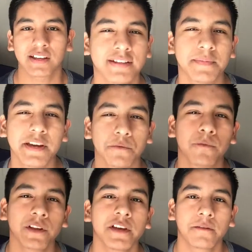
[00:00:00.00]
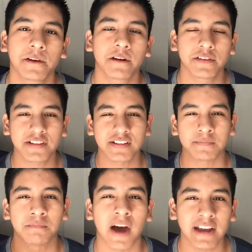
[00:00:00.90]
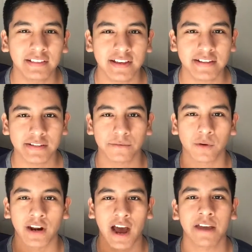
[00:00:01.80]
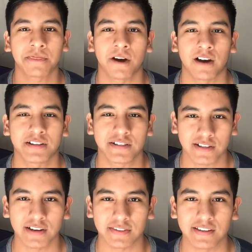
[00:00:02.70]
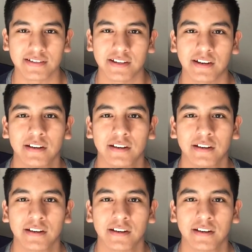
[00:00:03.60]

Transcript: And to make it really clear, this is my list of what I thought sucked this year.